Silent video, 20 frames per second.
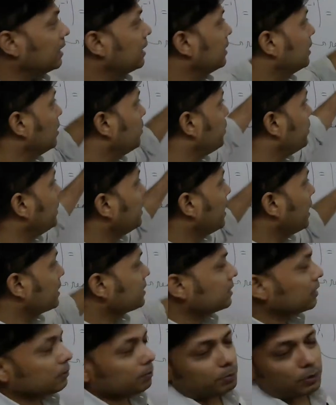the px
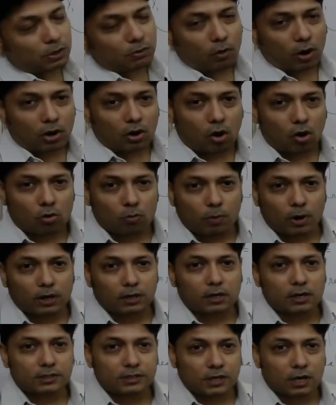and py
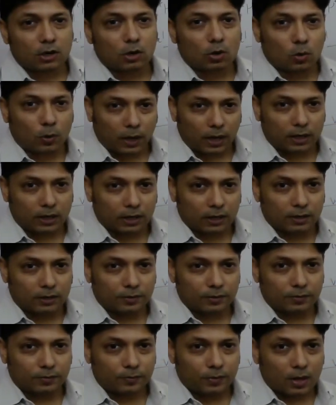orbitals are located?
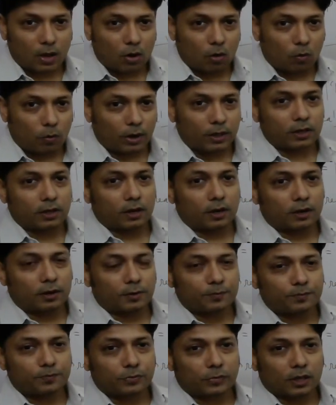Whether
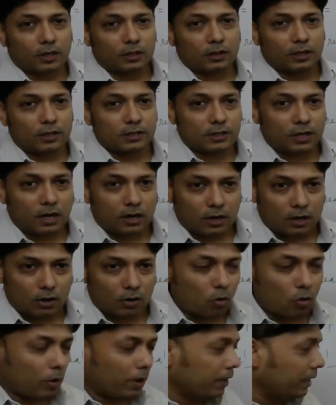these are
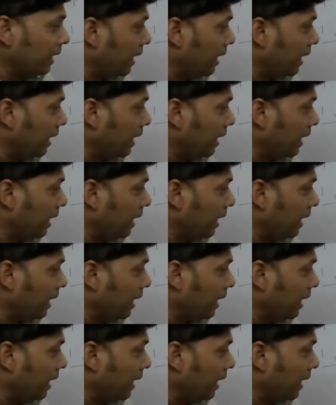going